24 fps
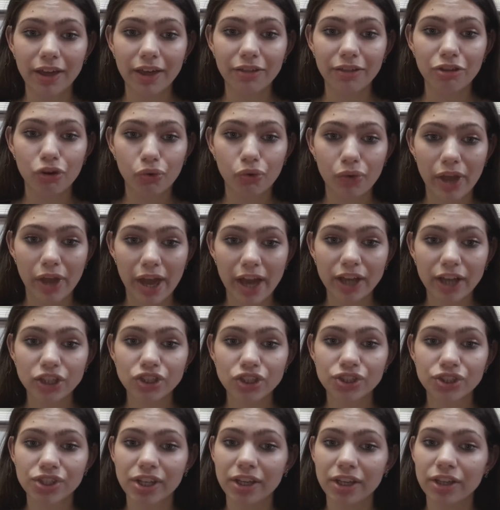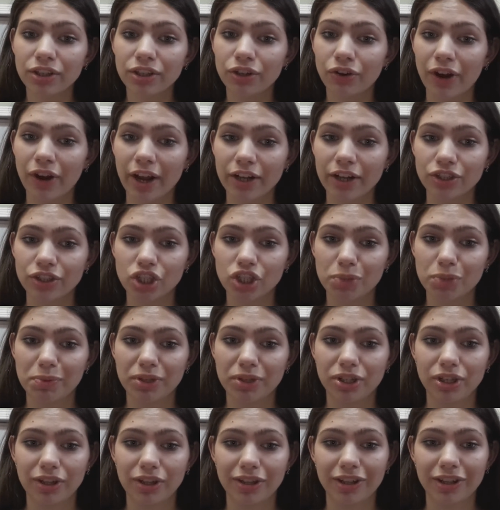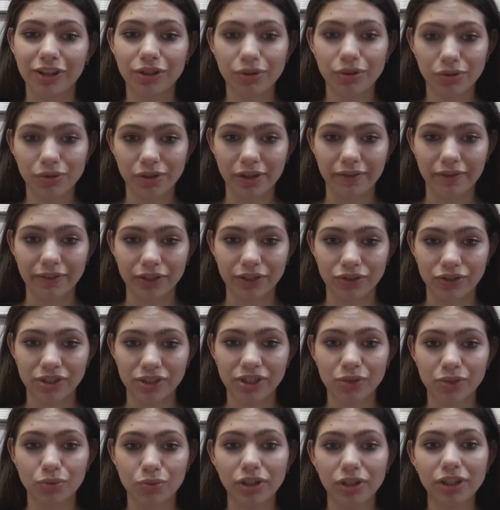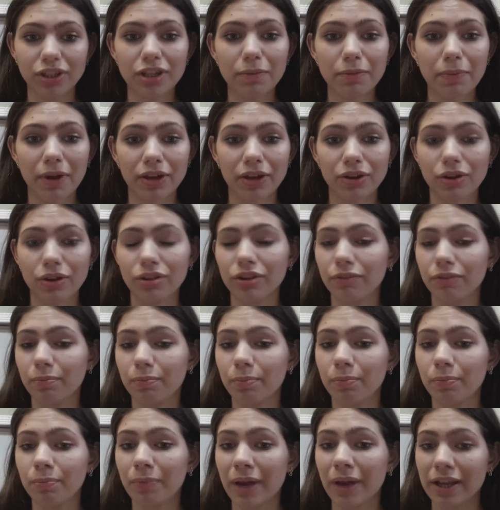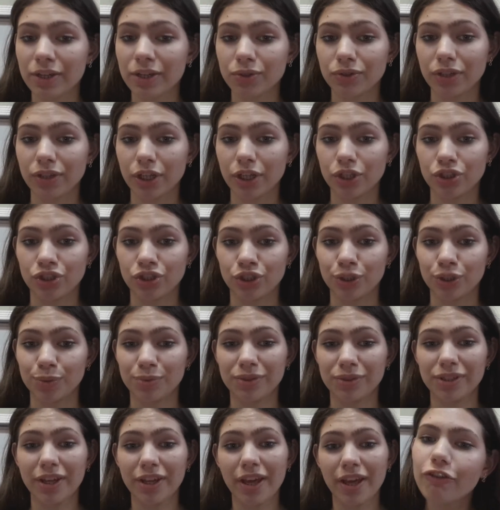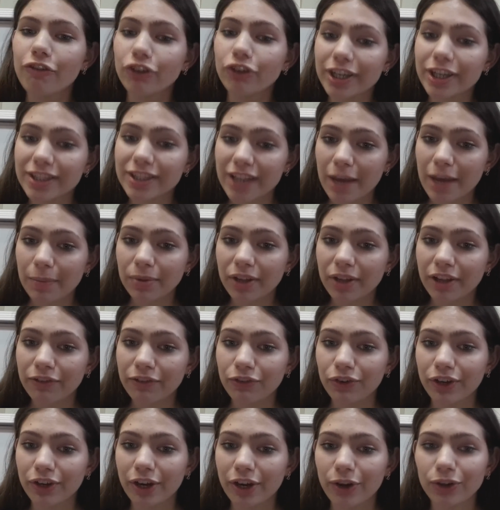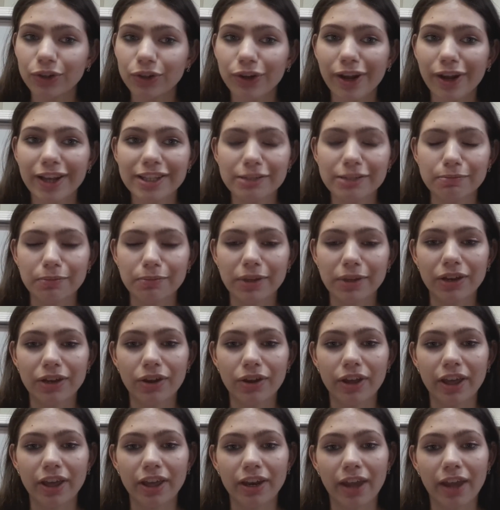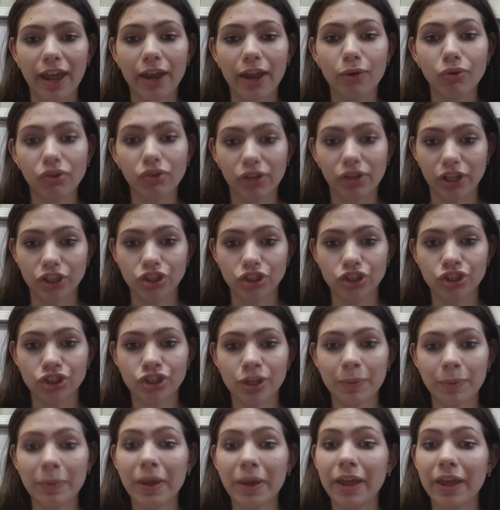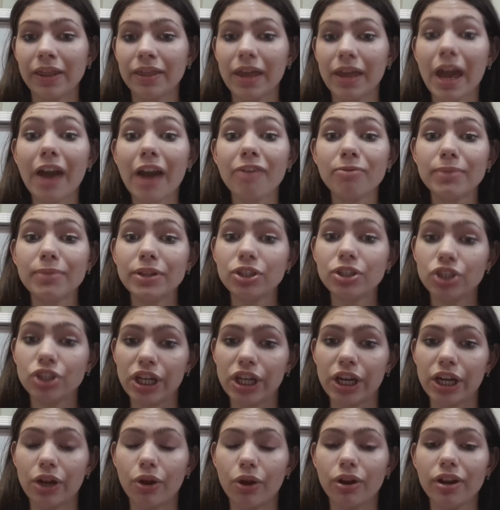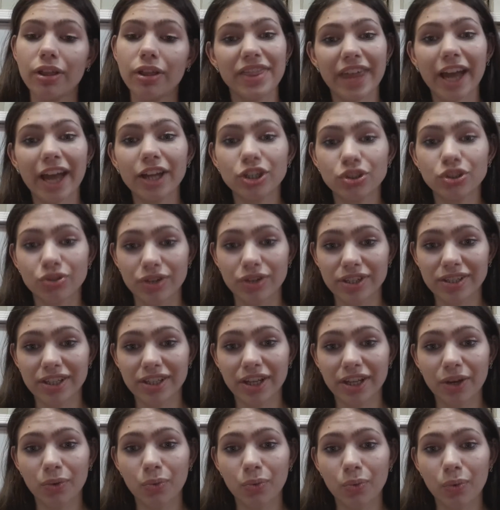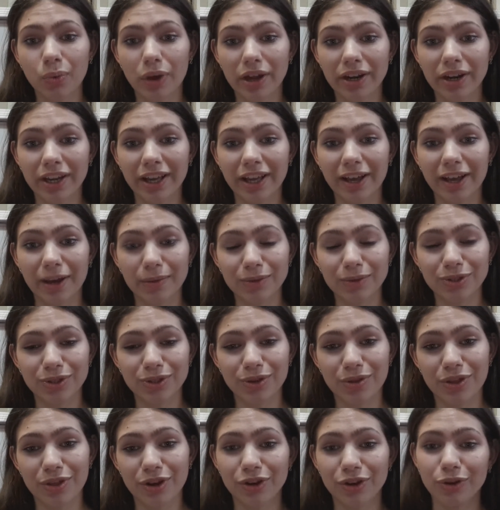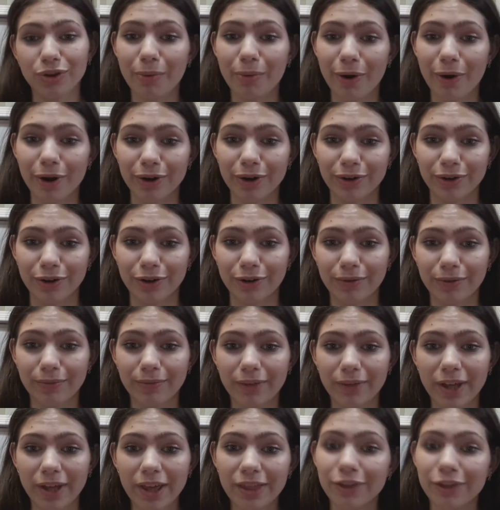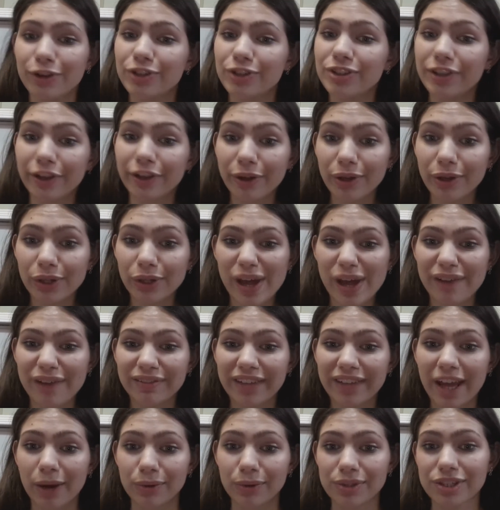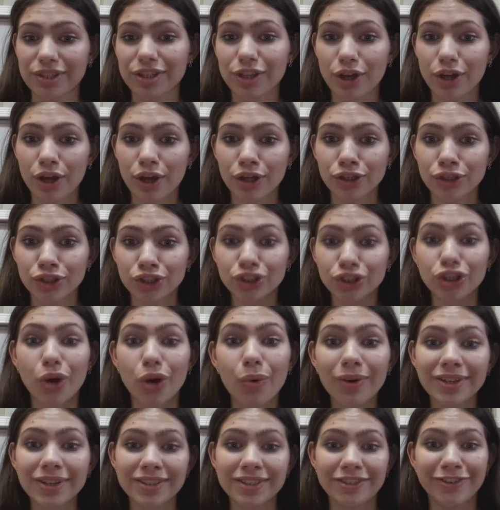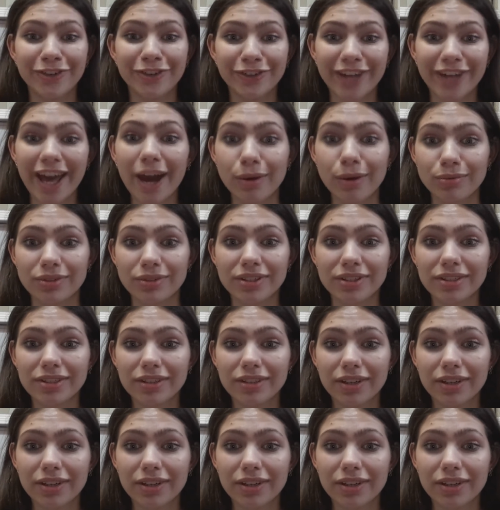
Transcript: The reactions and interactions between the two love interests really depend on their past relationships. For example, if your character has been in a relationship and they have been cheated on, that trusting when it comes to their new partner. You're still going to have doubts. Show us your doubts.